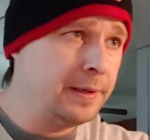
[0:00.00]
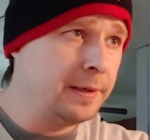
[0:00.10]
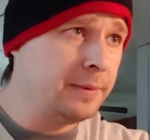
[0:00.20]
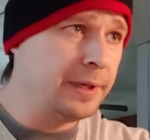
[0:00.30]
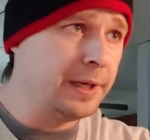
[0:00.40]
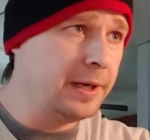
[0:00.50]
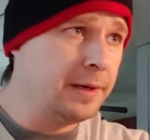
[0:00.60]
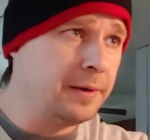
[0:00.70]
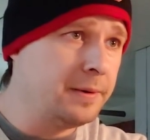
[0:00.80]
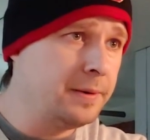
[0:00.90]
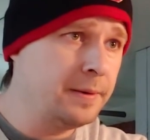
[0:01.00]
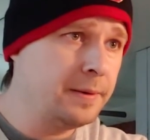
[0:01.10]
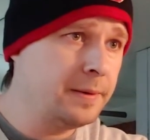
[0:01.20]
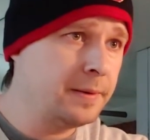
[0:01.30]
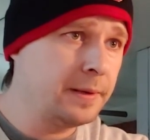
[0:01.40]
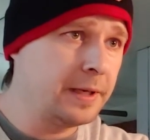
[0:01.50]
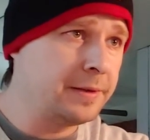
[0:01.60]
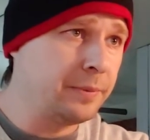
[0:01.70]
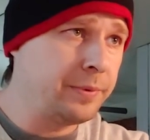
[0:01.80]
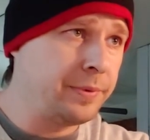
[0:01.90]
Here we go.
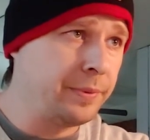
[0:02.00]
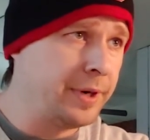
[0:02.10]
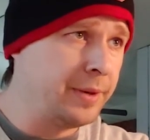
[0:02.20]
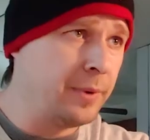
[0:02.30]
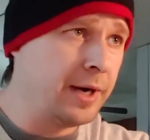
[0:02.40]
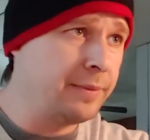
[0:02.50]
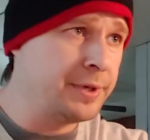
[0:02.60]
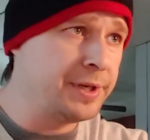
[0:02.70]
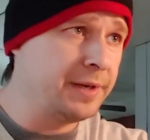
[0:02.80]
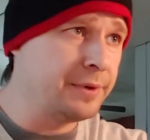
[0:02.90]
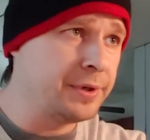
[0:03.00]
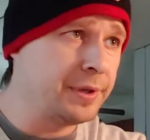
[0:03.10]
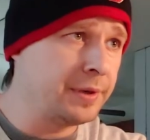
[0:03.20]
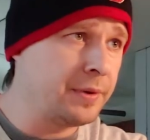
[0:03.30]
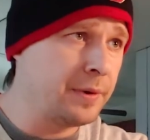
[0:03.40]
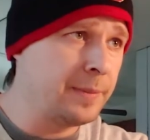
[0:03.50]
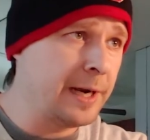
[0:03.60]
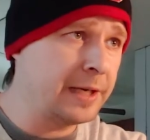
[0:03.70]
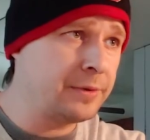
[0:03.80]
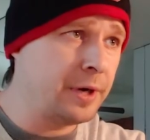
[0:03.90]
Got the three wide receivers to the
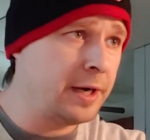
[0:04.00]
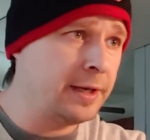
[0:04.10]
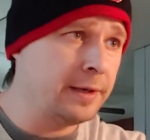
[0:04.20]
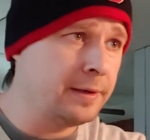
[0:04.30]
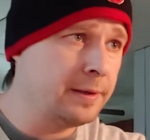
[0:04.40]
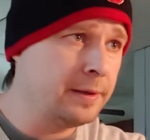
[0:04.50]
quarterback's right.